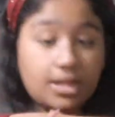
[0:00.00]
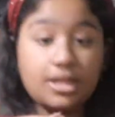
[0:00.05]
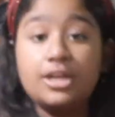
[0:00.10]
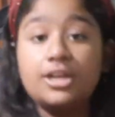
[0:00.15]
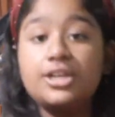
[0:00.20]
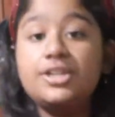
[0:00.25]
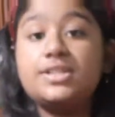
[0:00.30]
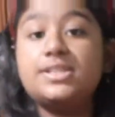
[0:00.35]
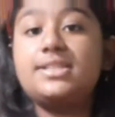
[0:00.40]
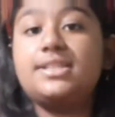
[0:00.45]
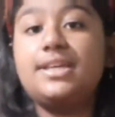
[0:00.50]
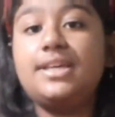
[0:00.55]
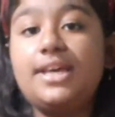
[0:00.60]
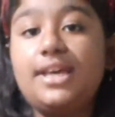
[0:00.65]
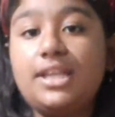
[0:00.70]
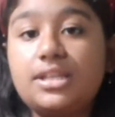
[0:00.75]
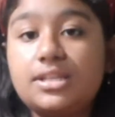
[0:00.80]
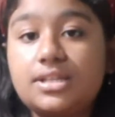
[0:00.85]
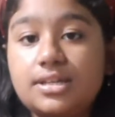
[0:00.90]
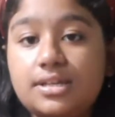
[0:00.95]
You see
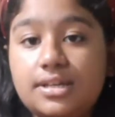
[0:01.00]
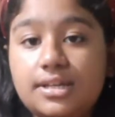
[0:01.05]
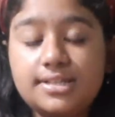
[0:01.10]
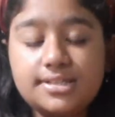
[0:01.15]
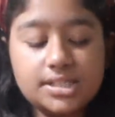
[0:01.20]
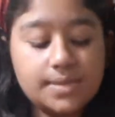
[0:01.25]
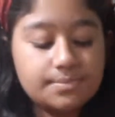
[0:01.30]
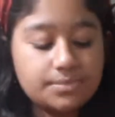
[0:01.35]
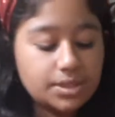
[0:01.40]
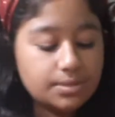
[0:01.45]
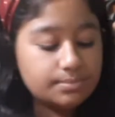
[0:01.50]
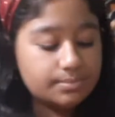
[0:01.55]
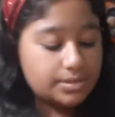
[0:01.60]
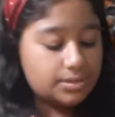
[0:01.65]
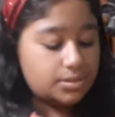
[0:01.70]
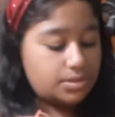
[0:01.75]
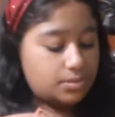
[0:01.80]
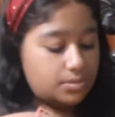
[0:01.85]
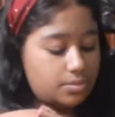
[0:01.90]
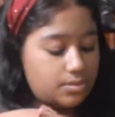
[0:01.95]
it? It's something
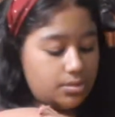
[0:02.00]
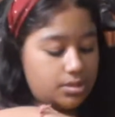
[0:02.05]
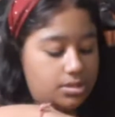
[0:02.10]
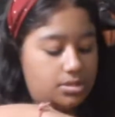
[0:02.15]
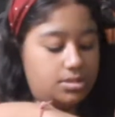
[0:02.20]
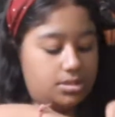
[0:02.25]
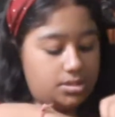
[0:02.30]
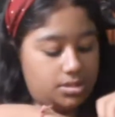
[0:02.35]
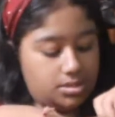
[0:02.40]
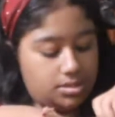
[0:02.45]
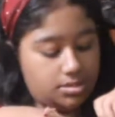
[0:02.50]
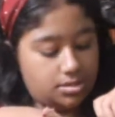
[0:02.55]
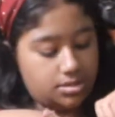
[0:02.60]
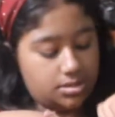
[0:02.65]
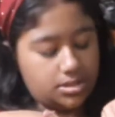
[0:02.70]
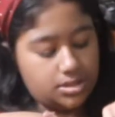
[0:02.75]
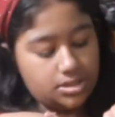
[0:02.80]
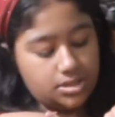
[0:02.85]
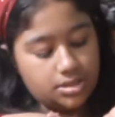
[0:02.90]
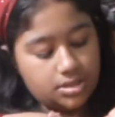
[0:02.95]
blue.
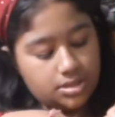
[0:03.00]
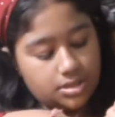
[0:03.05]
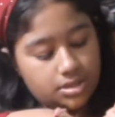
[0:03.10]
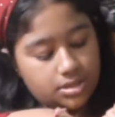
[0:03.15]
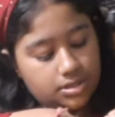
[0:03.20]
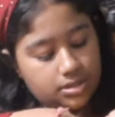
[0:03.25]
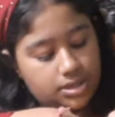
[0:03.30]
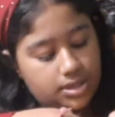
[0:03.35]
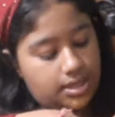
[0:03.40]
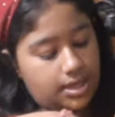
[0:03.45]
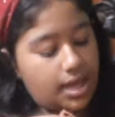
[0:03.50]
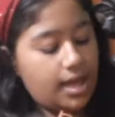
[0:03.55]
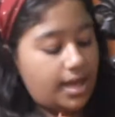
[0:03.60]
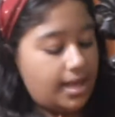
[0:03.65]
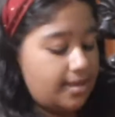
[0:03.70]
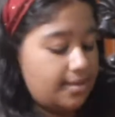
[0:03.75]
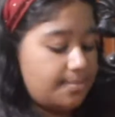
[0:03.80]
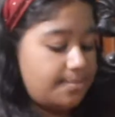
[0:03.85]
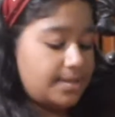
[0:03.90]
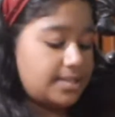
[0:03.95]

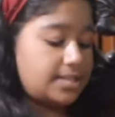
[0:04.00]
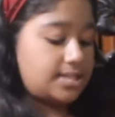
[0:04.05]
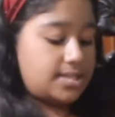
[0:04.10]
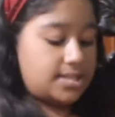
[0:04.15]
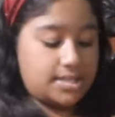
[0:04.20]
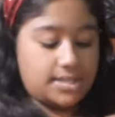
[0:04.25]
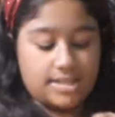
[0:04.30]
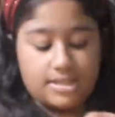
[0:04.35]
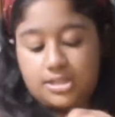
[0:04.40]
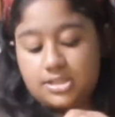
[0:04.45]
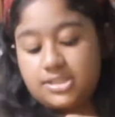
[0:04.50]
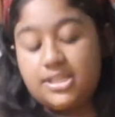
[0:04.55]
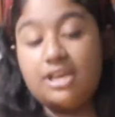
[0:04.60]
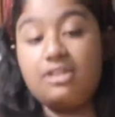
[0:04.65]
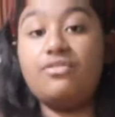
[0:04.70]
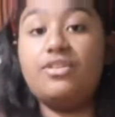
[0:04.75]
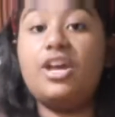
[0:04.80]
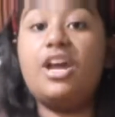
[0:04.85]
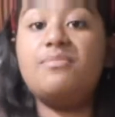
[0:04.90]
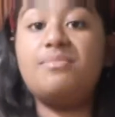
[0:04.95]
Okay, but looks like
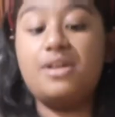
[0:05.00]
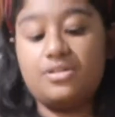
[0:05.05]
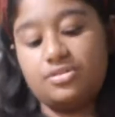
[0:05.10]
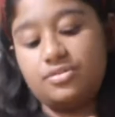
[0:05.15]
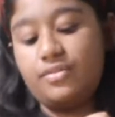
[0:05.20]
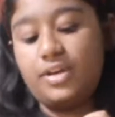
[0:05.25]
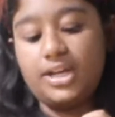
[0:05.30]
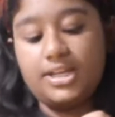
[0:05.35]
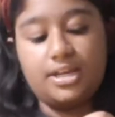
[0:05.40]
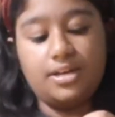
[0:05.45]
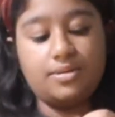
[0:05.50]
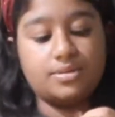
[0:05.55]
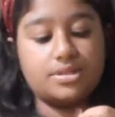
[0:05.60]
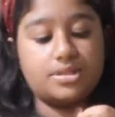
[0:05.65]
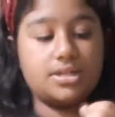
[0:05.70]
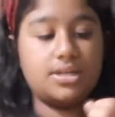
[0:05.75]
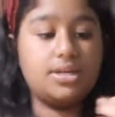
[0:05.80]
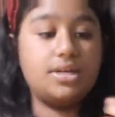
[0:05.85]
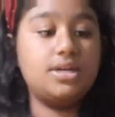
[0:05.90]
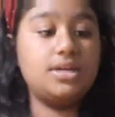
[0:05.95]
we are about to find out.
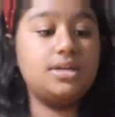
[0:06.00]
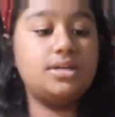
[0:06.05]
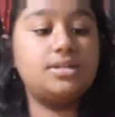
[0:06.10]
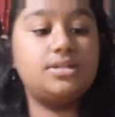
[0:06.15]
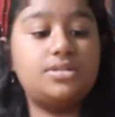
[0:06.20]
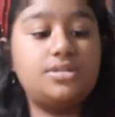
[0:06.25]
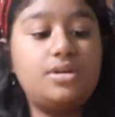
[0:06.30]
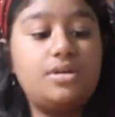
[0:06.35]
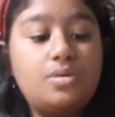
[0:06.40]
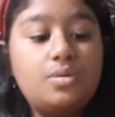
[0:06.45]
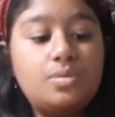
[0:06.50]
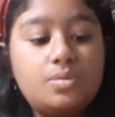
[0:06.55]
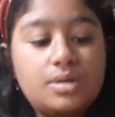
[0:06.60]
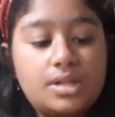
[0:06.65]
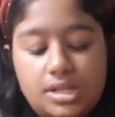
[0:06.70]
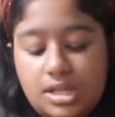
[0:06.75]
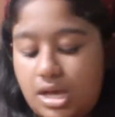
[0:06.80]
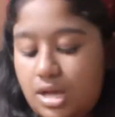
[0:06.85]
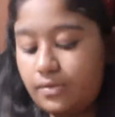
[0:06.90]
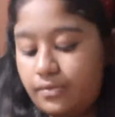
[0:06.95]
So a
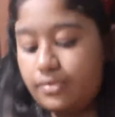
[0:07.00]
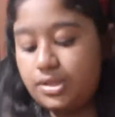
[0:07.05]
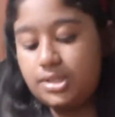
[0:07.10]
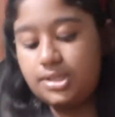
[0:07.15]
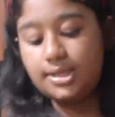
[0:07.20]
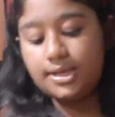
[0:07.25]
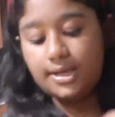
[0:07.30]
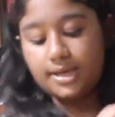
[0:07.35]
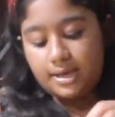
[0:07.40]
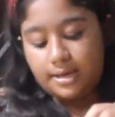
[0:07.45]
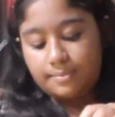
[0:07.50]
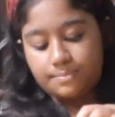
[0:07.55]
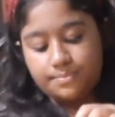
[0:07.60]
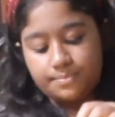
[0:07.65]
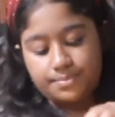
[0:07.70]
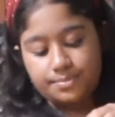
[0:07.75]
lot of tape.